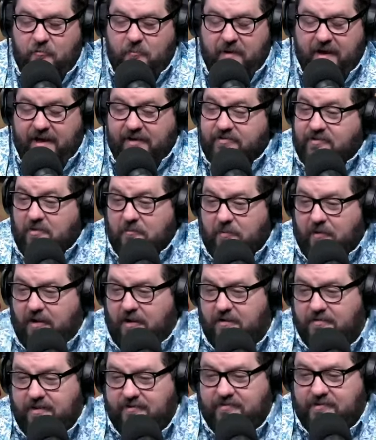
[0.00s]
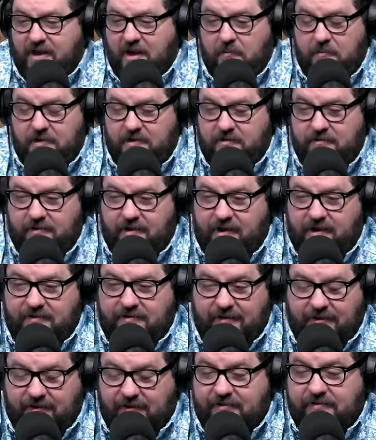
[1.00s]
basketball that's coming
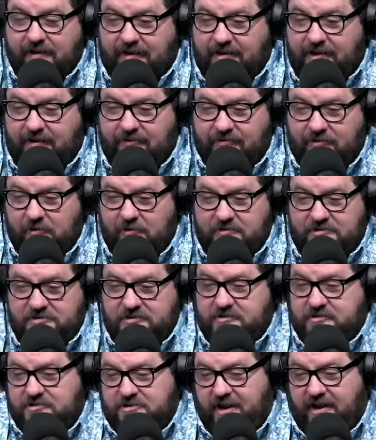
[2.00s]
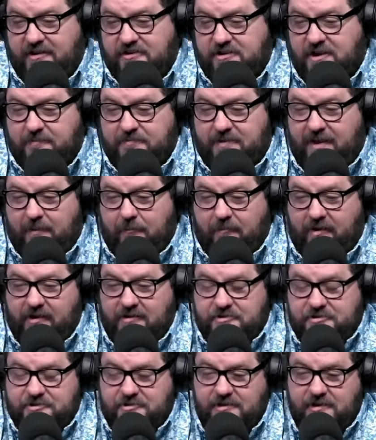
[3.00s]
to Kentucky, so it shouldn't change up that
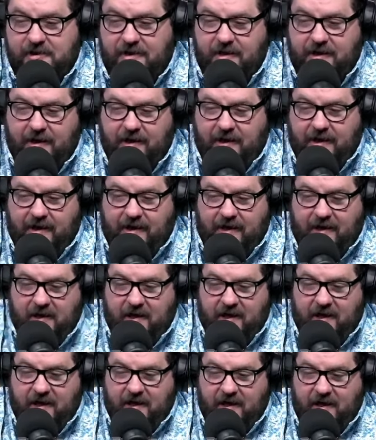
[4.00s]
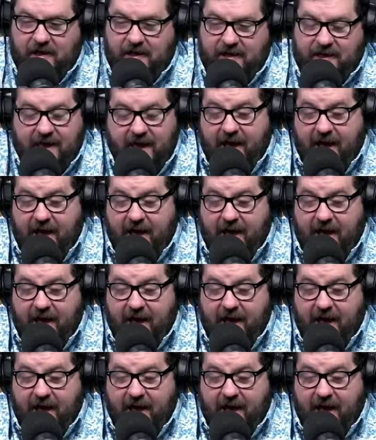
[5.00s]
much. I